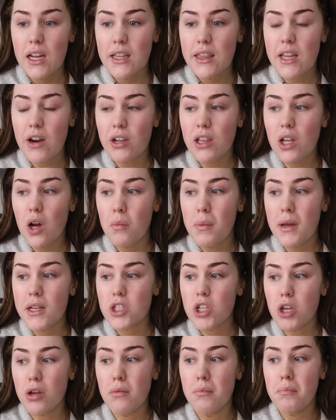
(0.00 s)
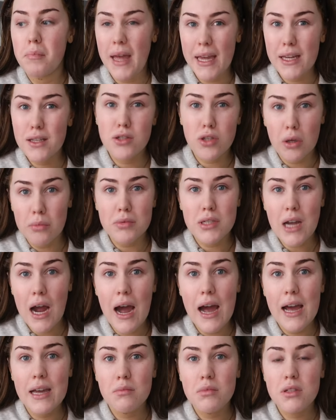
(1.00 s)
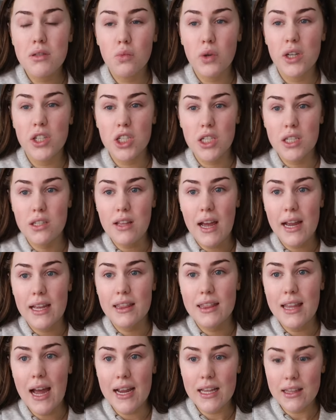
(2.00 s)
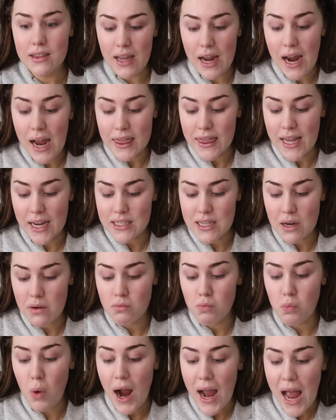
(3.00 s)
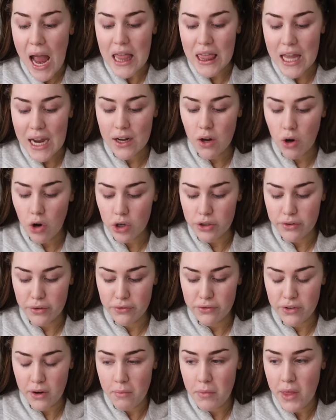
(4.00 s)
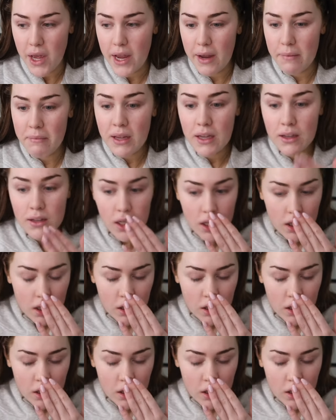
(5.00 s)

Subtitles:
they're a little bit too big sometimes, which is like, that's why I like ordering from them.